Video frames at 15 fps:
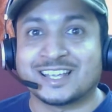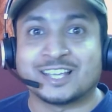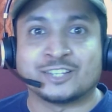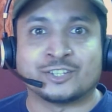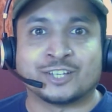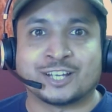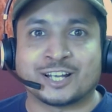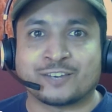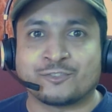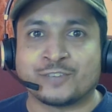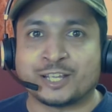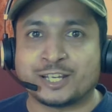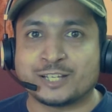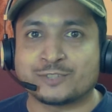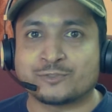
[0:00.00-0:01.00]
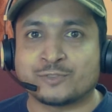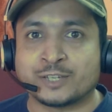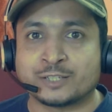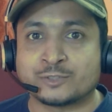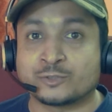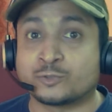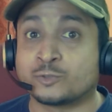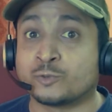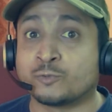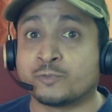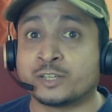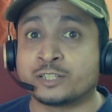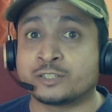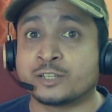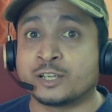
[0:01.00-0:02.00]
There are various ways through
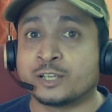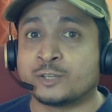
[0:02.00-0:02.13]
which